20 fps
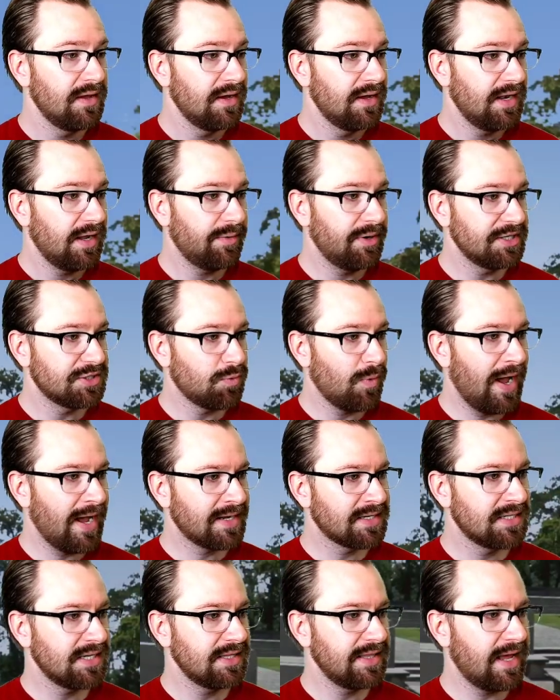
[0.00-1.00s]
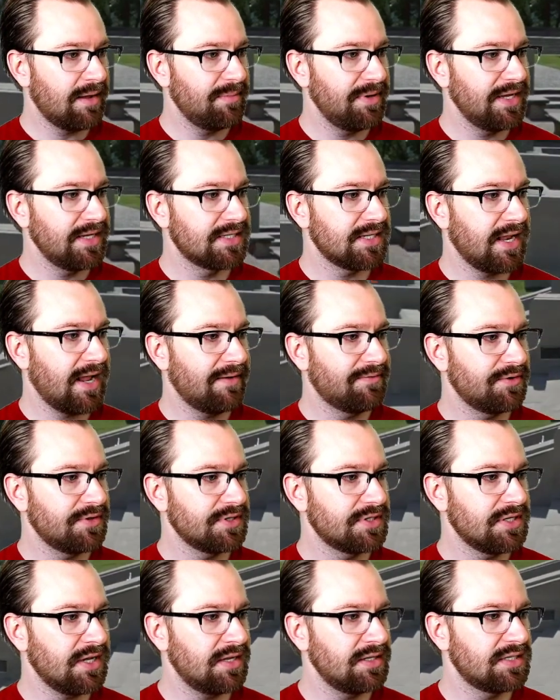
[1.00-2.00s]
And when it's waxing, that means that after the
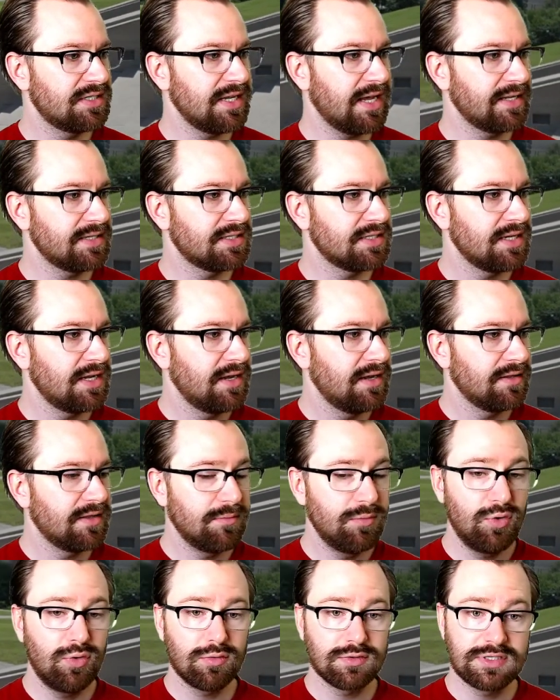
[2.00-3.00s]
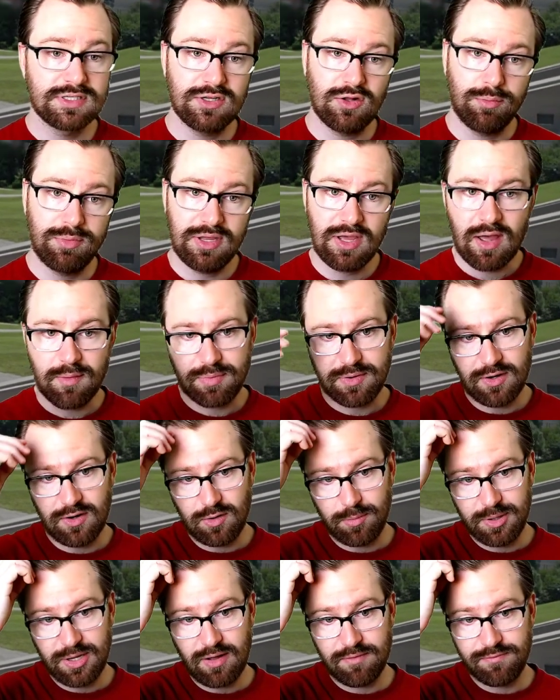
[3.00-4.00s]
sun sets, the moon will still be up, and it'll
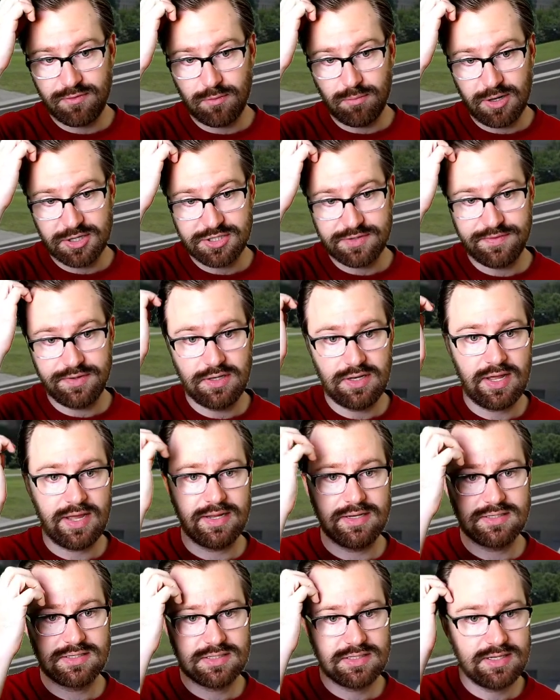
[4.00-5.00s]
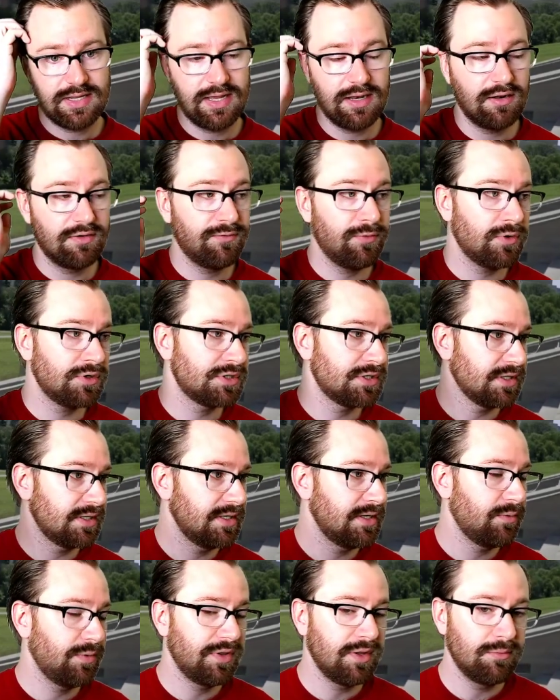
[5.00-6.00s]
be up for much of the night. And unfortunately,
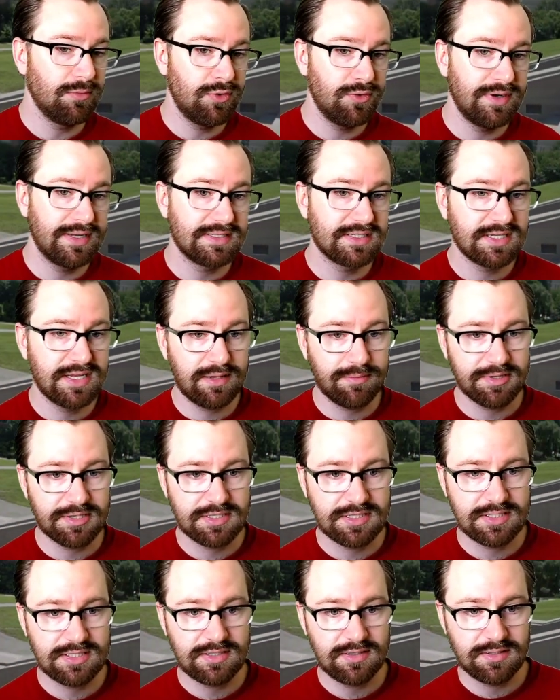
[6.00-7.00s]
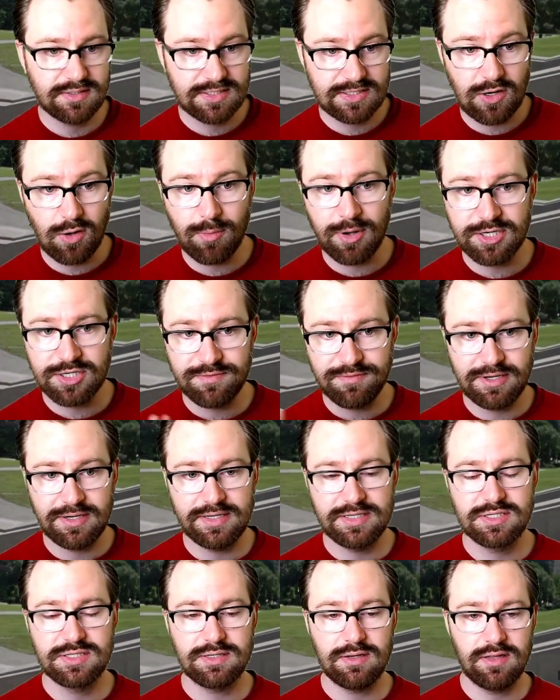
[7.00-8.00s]
when the moon is gibbous, so much of it
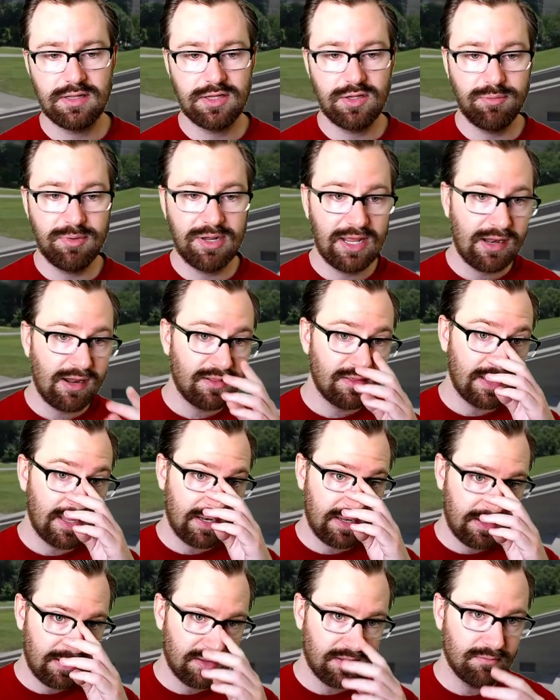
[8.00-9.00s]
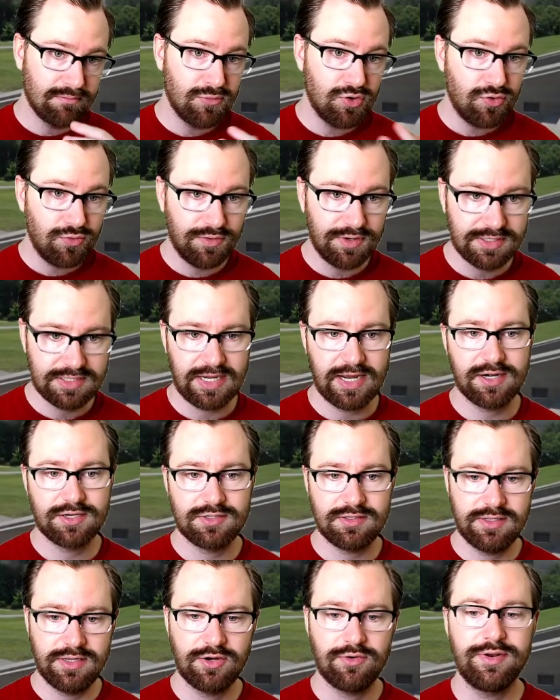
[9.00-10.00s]
is illuminated that the moon is
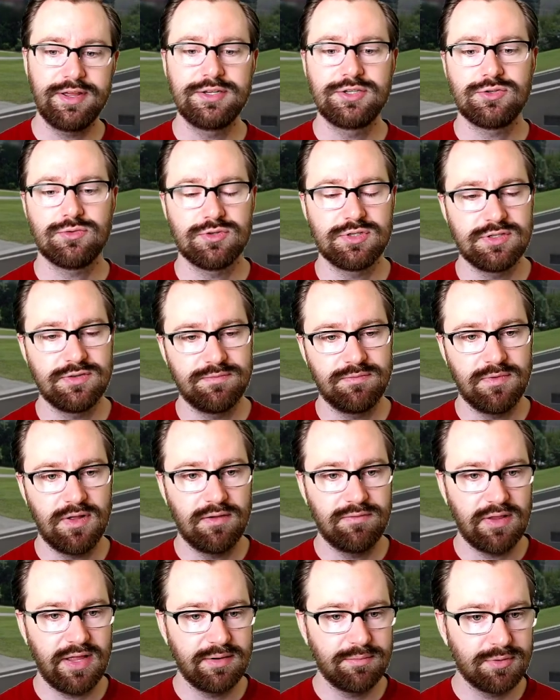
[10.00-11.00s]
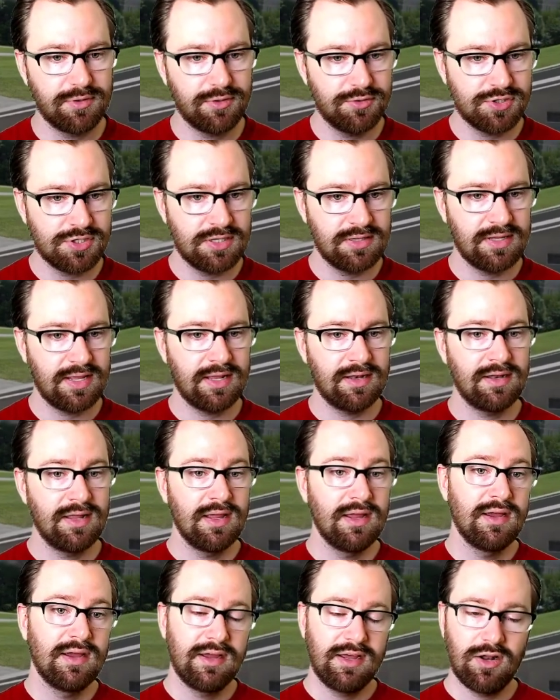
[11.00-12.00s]
actually a great source of light pollution, then
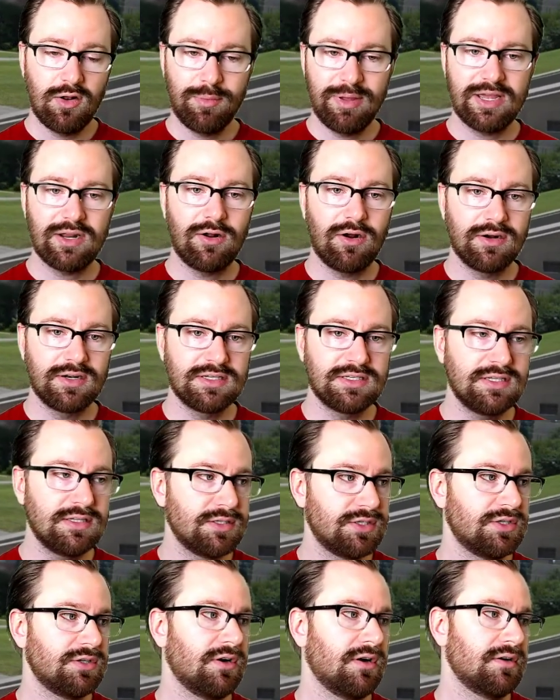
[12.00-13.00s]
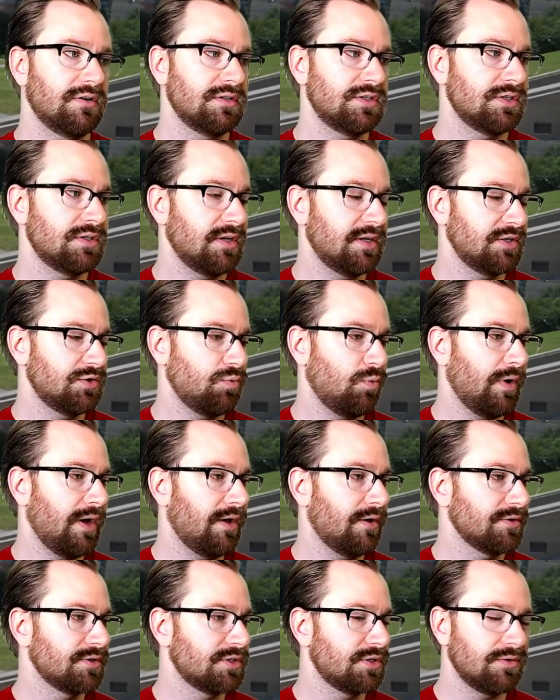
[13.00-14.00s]
it'll make it hard to see the stars as
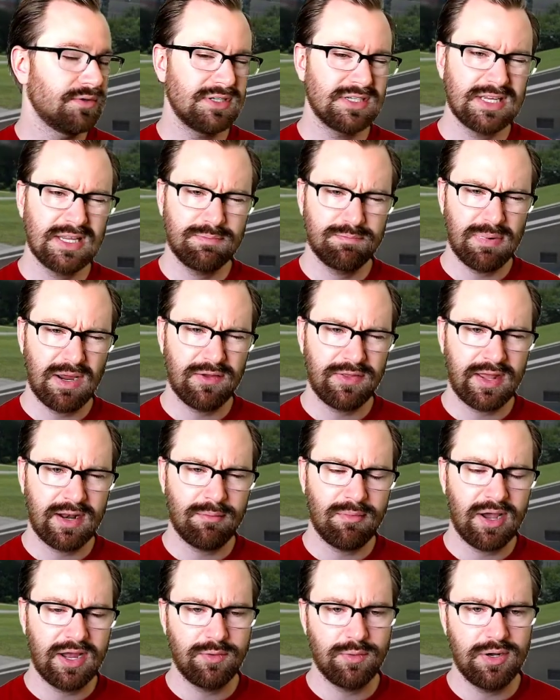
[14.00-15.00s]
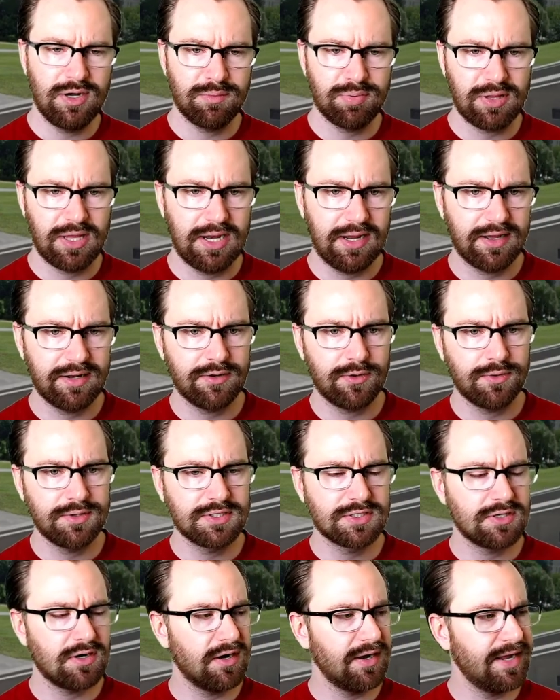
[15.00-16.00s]
well. So just bear that in mind when you're planning on going
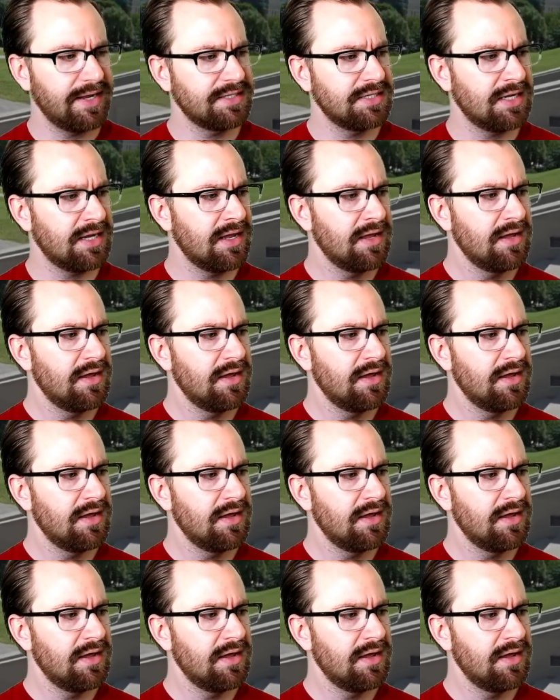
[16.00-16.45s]
stargazing.